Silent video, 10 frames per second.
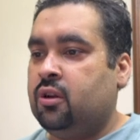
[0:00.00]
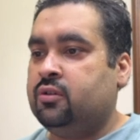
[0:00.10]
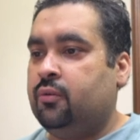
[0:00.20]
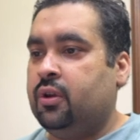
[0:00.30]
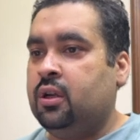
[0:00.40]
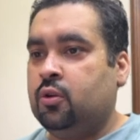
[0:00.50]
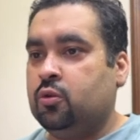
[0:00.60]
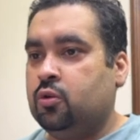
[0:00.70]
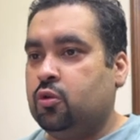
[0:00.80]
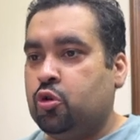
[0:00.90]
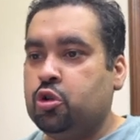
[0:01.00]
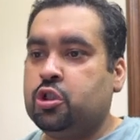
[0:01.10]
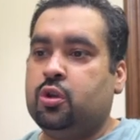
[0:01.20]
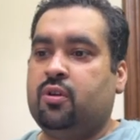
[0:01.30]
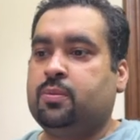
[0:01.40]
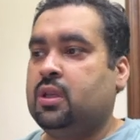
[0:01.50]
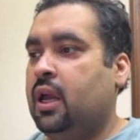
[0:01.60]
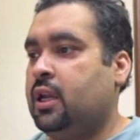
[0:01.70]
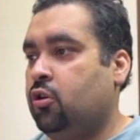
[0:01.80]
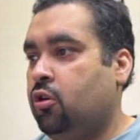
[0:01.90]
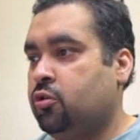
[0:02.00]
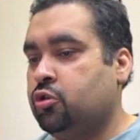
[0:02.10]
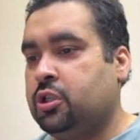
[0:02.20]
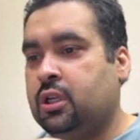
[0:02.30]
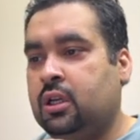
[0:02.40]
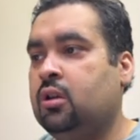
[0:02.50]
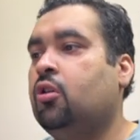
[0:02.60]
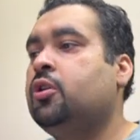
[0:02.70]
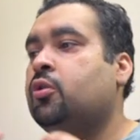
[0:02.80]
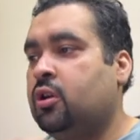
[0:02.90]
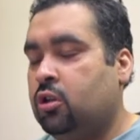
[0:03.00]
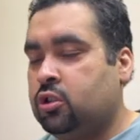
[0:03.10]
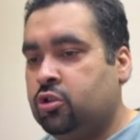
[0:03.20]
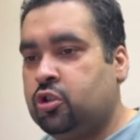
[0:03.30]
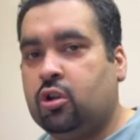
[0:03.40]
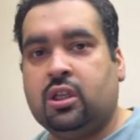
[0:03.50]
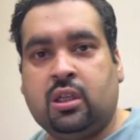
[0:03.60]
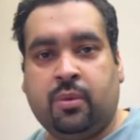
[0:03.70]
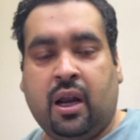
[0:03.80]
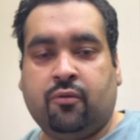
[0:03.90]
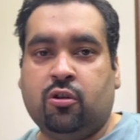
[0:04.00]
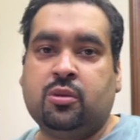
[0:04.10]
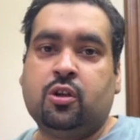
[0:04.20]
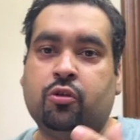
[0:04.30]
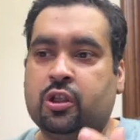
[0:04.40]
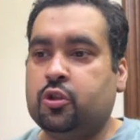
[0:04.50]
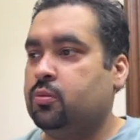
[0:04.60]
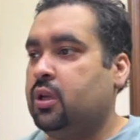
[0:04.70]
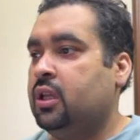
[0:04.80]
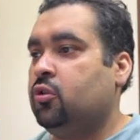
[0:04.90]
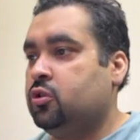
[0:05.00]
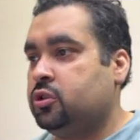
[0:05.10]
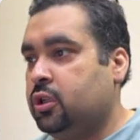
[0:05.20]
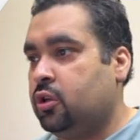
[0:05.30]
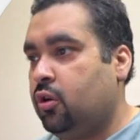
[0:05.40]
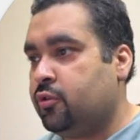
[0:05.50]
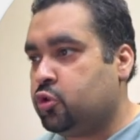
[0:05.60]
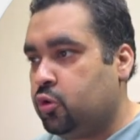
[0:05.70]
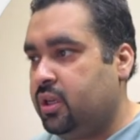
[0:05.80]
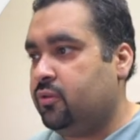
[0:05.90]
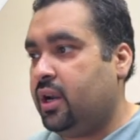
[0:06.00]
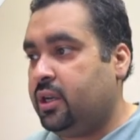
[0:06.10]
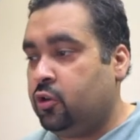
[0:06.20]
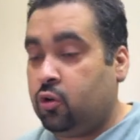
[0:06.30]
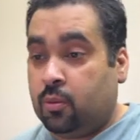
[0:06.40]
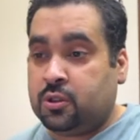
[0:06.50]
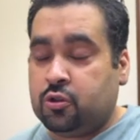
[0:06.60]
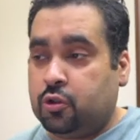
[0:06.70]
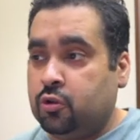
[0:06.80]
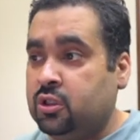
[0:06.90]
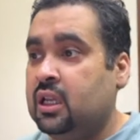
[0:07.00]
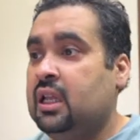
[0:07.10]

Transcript: of the way to host your website on Hostinger, or you can also install other platforms including Joomla. Hostinger offers so many variety of options to use.